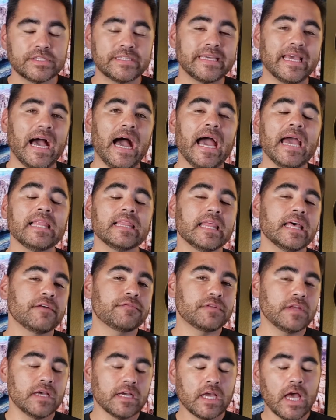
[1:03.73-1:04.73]
see, I
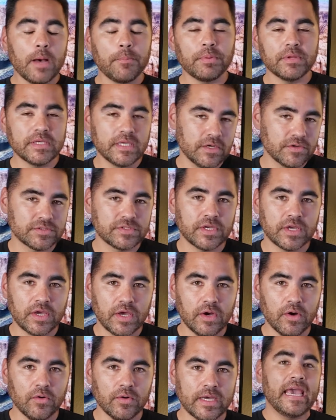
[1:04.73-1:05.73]
left a couple years
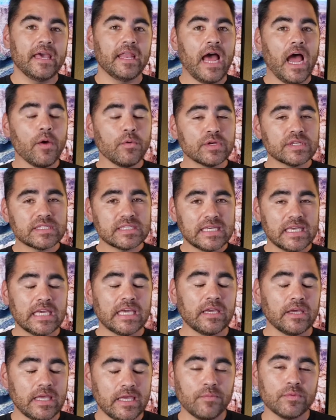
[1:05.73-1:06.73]
ago, and I was
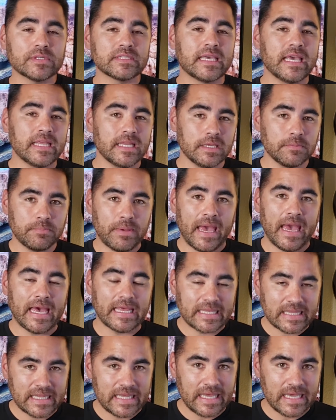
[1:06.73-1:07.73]
seeing it was getting
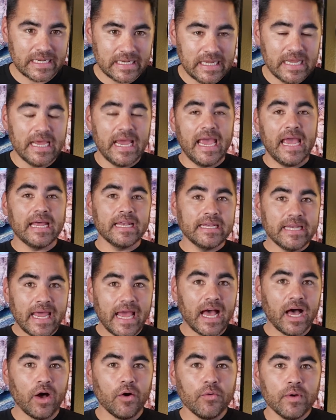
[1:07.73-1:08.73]
bad then. And
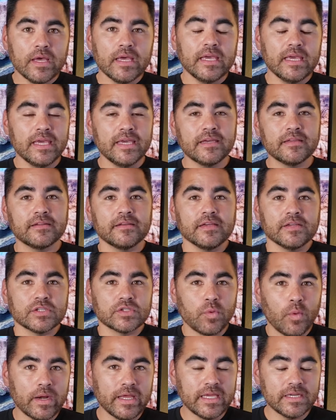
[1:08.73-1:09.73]
now in
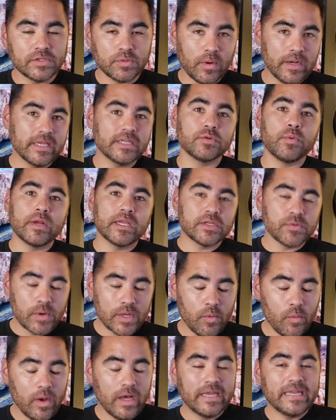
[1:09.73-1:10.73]
2020,
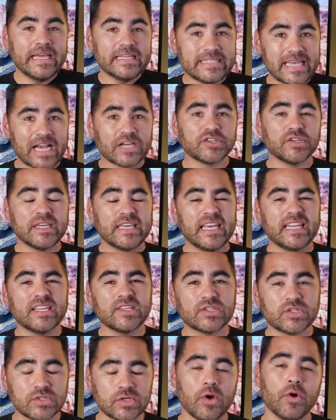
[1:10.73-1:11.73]
2021, it's actually getting
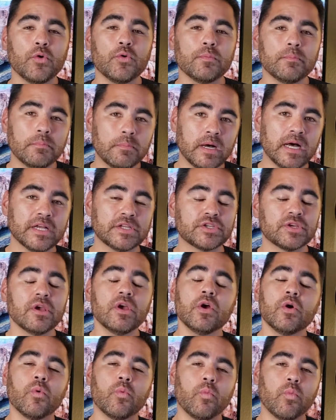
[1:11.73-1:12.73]
so much
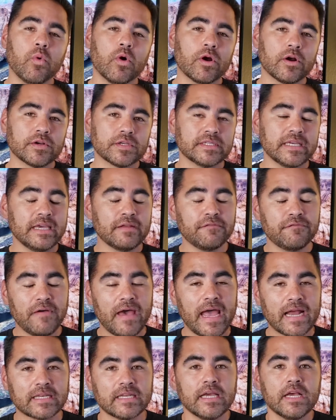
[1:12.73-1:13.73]
worse. In
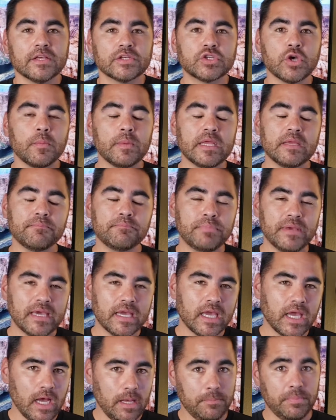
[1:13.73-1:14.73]
fact, so many
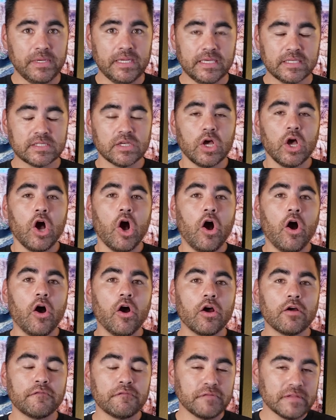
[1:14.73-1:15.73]
big companies
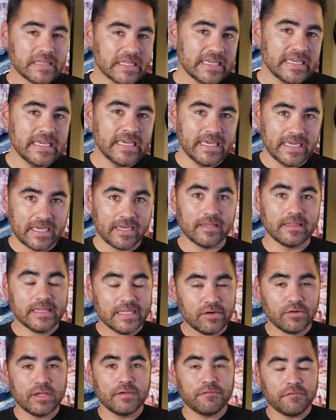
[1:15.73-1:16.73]
are fleeing,
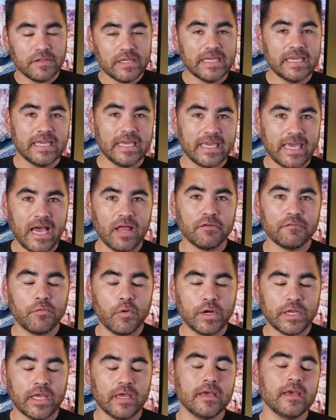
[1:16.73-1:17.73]
literally fleeing
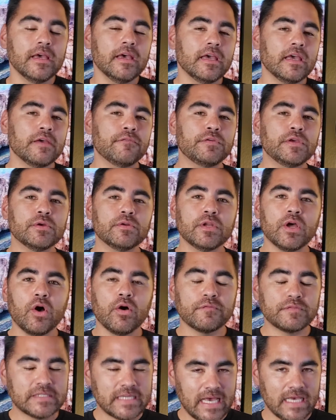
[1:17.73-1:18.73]
California. If you know
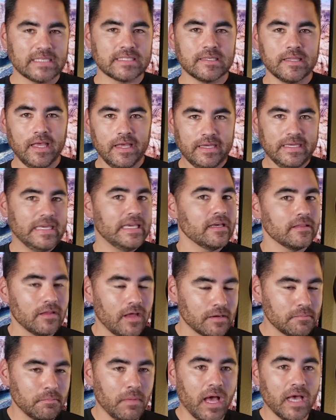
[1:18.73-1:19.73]
of Tesla,
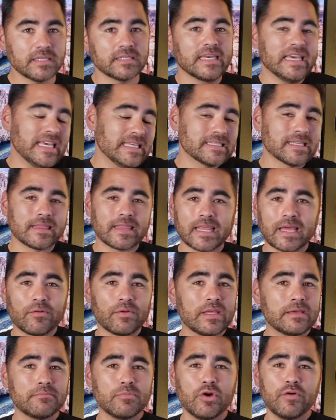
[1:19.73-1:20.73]
Elon Musk, he's
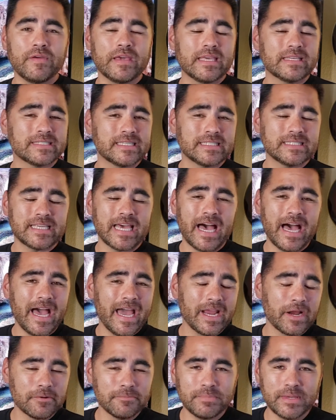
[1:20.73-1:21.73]
literally moving his
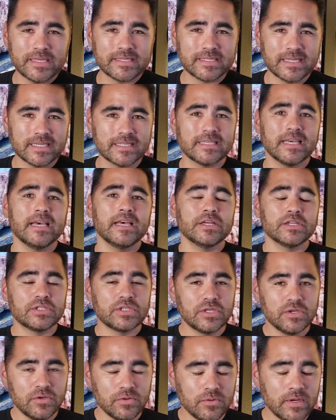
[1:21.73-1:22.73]
entire business
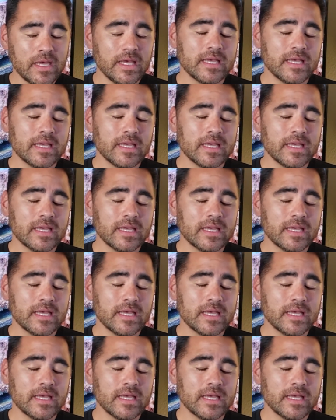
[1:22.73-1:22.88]
to